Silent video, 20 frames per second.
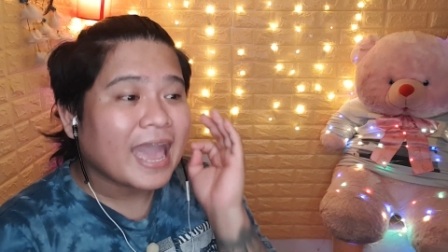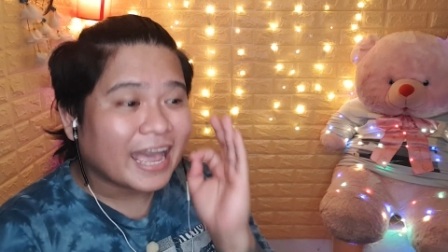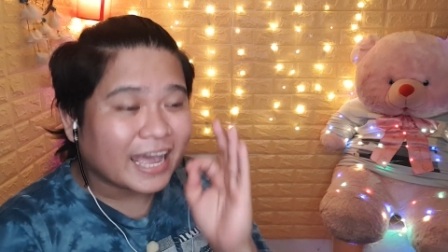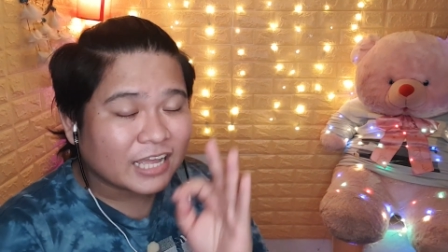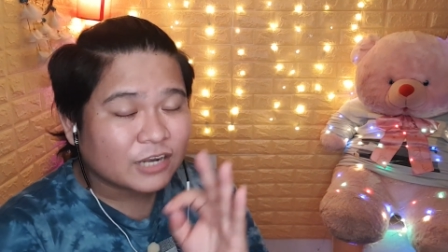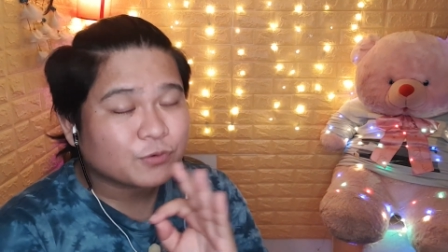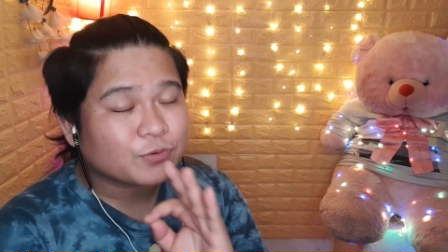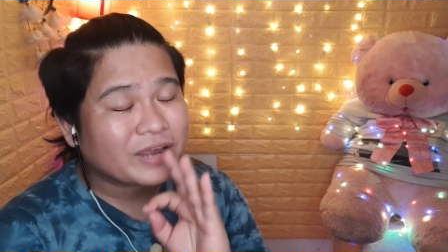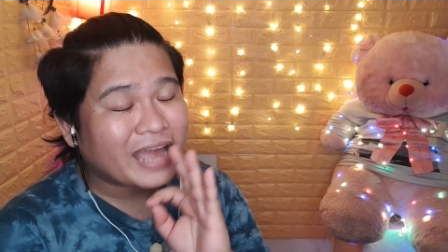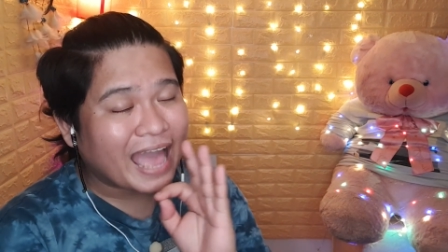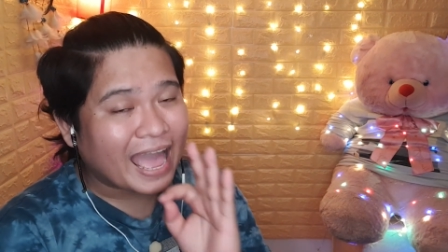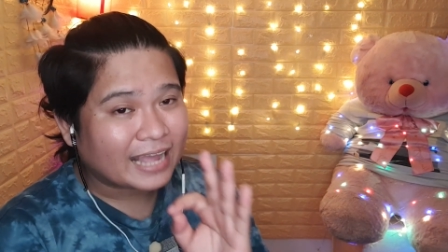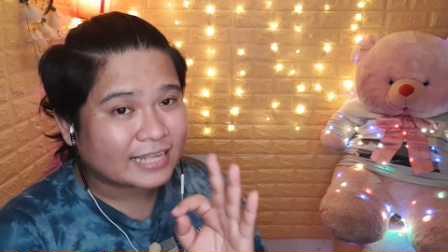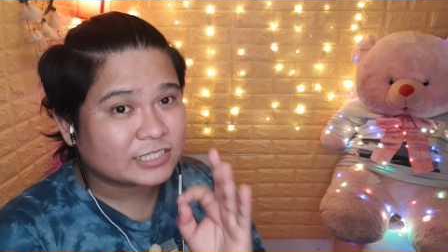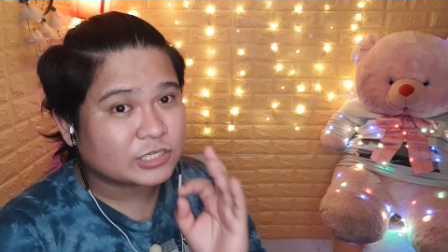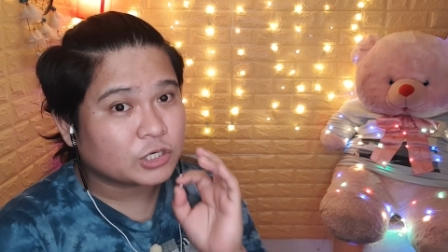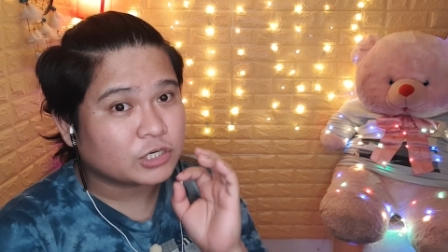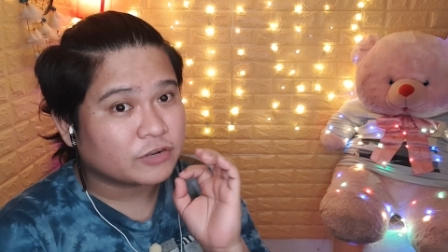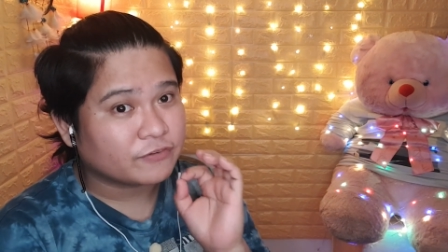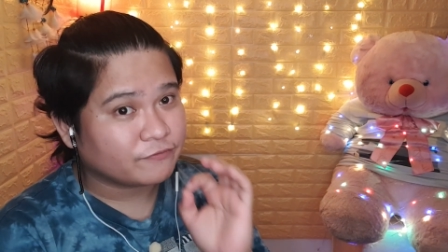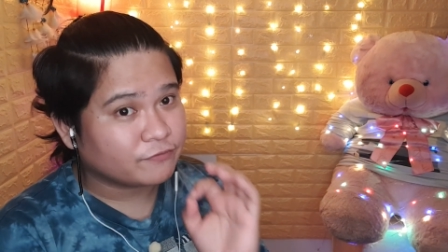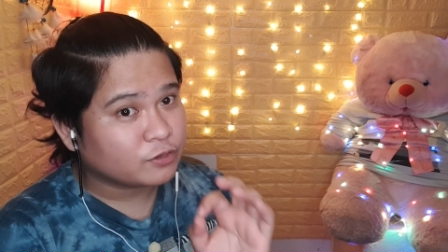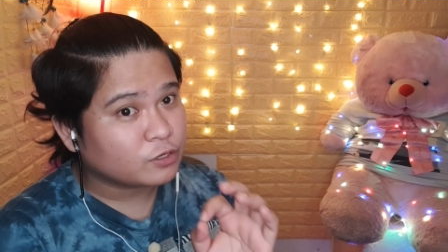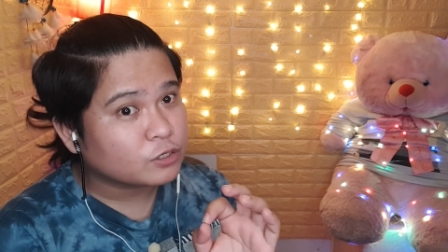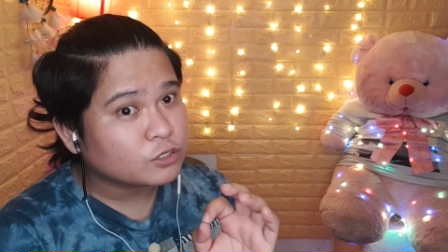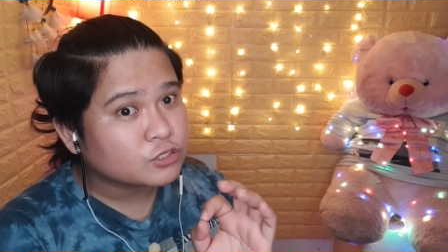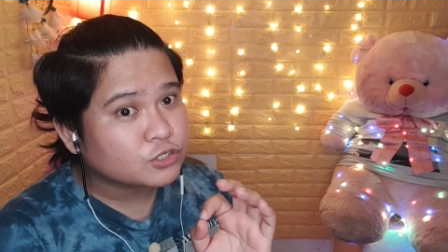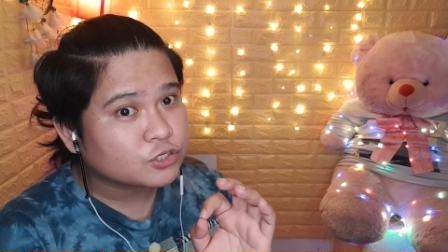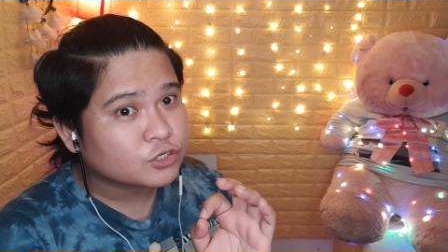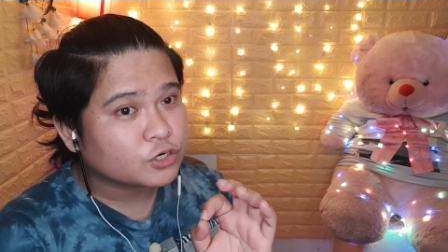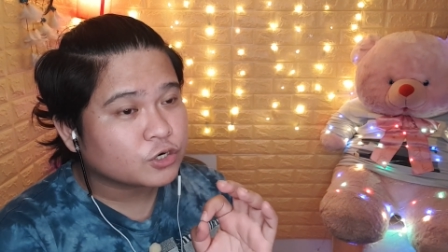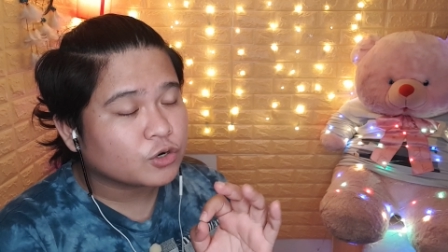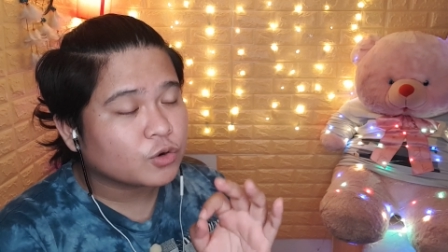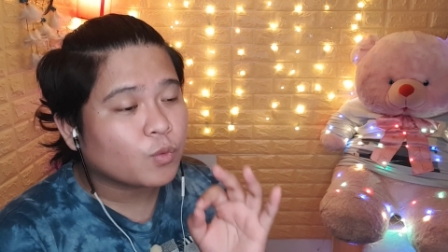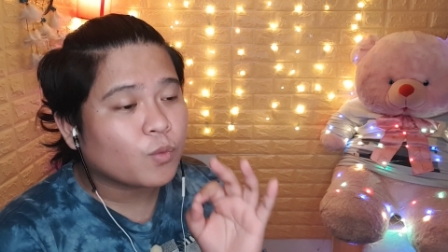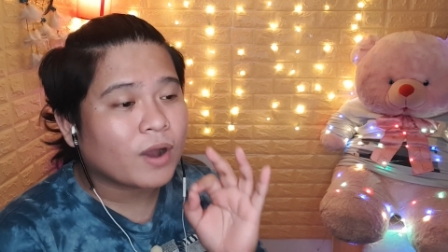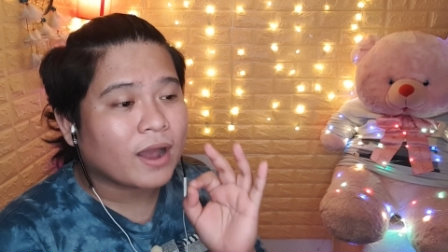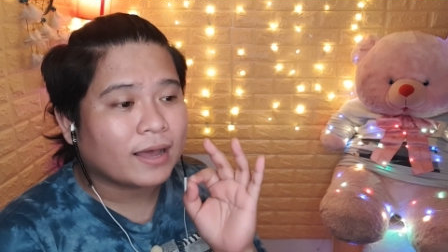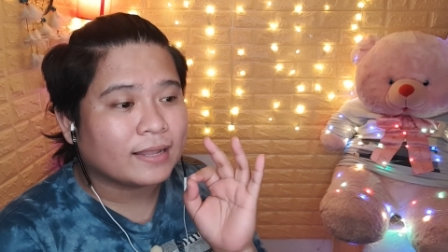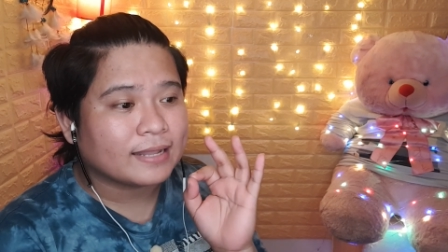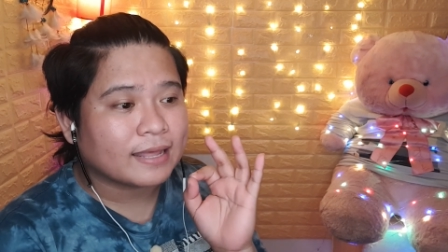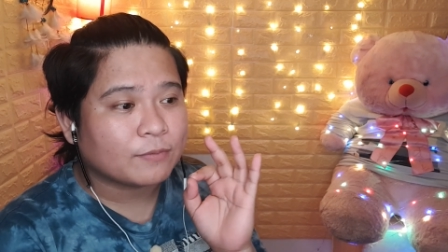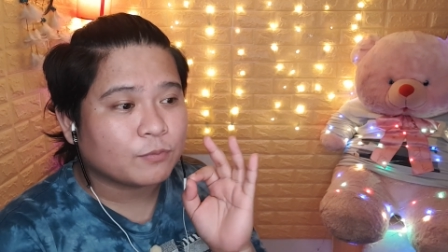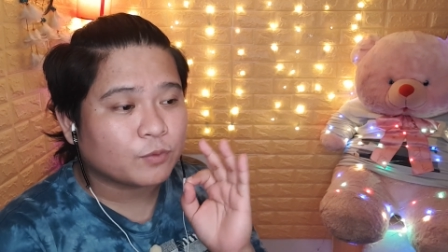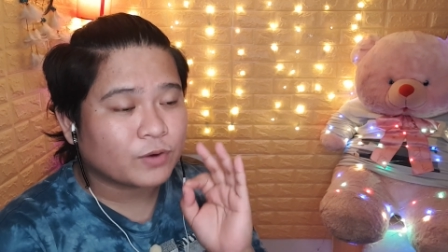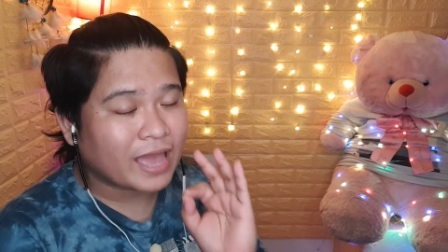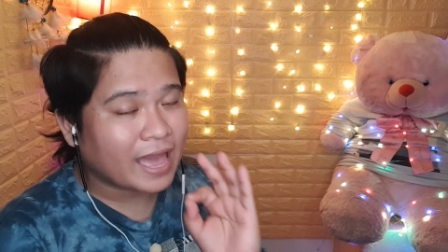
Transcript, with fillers: and react on the future while I'm